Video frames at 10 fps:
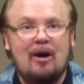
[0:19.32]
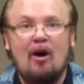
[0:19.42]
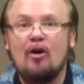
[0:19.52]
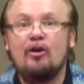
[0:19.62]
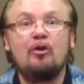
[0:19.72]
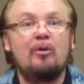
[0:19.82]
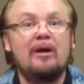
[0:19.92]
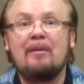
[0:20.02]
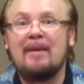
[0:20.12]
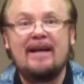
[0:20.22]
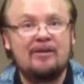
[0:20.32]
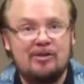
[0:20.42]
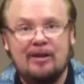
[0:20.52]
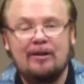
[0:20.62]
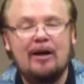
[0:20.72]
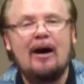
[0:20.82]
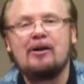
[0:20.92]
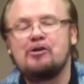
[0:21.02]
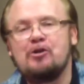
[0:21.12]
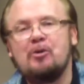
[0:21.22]
are doing amazing.
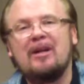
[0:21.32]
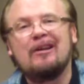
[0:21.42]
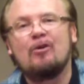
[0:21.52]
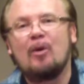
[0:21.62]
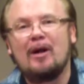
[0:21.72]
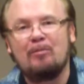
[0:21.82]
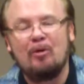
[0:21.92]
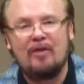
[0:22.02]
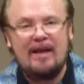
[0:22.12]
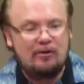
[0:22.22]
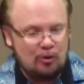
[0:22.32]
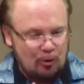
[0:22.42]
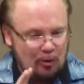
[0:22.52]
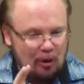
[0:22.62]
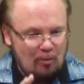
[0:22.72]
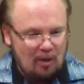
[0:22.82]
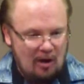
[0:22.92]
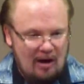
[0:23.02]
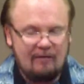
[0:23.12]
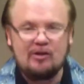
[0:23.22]
God is doing incredible things through Global
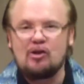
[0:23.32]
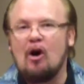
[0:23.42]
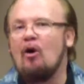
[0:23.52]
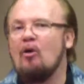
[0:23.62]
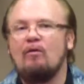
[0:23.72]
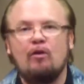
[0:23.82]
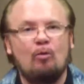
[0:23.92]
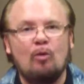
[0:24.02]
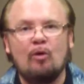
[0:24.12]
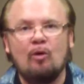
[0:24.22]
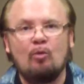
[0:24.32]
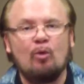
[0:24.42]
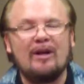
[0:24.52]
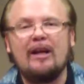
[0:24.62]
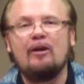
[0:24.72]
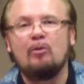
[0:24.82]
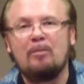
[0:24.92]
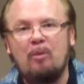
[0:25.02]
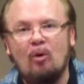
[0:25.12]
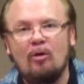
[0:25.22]
Harvest all over the world. We're getting
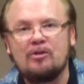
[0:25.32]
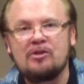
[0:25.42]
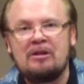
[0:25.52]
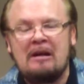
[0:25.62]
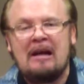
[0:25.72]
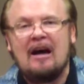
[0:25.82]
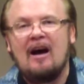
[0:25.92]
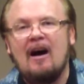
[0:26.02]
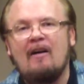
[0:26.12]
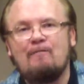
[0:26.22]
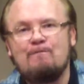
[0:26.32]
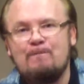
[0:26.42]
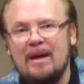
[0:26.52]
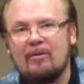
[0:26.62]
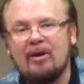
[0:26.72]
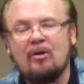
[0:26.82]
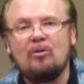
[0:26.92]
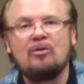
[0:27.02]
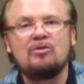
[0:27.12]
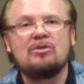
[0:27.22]
reports of
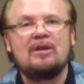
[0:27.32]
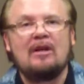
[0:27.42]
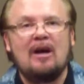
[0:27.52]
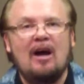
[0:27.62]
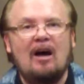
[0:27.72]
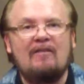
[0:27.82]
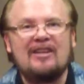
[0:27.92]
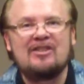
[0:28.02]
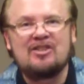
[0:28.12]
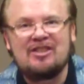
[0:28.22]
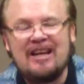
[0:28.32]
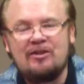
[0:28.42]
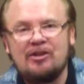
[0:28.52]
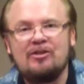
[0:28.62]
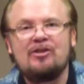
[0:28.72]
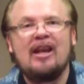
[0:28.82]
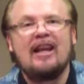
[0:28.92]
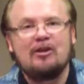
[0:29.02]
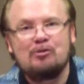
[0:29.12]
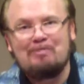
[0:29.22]
miracles, of extensions and
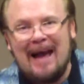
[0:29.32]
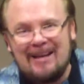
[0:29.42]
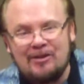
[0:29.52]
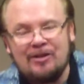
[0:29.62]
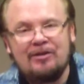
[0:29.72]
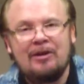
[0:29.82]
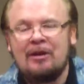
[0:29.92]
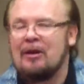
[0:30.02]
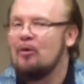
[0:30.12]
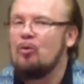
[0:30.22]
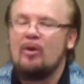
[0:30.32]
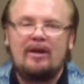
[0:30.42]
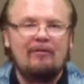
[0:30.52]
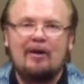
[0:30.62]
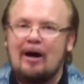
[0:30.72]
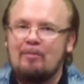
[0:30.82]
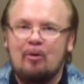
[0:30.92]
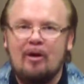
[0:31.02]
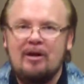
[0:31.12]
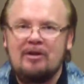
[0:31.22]
expansion. We give God
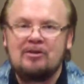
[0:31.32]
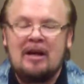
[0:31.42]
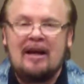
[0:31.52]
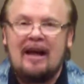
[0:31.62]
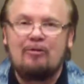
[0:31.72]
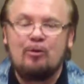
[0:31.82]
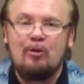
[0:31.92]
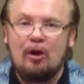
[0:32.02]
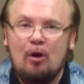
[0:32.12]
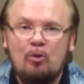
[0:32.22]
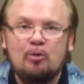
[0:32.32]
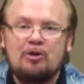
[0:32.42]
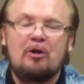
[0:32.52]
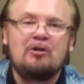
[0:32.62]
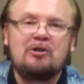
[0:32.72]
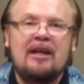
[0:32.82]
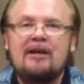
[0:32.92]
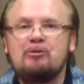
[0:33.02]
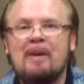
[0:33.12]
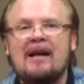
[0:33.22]
praise. And through the local church,
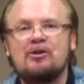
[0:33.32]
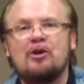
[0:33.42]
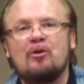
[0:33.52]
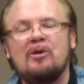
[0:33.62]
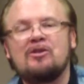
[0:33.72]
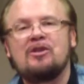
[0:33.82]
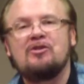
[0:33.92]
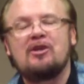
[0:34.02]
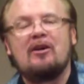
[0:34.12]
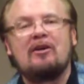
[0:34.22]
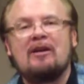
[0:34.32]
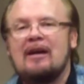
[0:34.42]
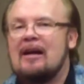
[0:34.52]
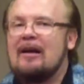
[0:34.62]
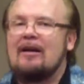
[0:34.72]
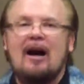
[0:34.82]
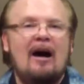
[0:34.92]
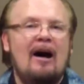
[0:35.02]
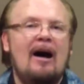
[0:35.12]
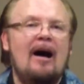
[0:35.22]
King's Pasture Christian Center,
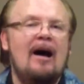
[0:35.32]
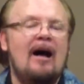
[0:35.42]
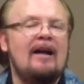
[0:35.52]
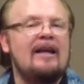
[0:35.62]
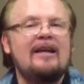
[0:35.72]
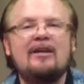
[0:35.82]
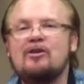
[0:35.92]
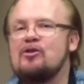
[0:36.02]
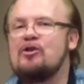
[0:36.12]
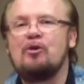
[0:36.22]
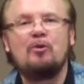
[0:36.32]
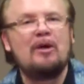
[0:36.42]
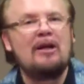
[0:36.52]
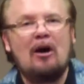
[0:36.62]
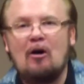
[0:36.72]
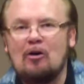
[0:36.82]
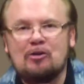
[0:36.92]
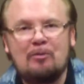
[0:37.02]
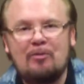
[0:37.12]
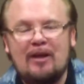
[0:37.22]
God is doing
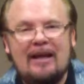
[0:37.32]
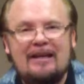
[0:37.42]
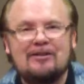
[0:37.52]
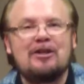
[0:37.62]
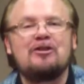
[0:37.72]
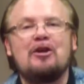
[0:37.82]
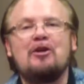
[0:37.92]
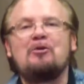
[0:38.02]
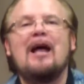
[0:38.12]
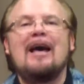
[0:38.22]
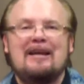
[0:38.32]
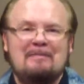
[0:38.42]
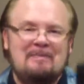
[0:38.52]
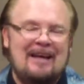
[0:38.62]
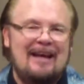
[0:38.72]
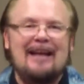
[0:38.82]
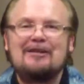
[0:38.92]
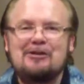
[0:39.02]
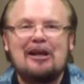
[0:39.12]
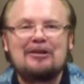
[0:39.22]
awesome things. It's a new day. And
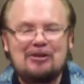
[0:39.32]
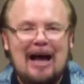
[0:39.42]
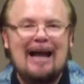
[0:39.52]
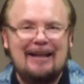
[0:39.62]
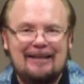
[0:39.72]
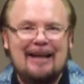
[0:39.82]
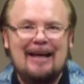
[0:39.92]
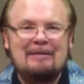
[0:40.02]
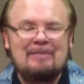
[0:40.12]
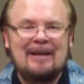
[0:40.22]
it's an exciting day.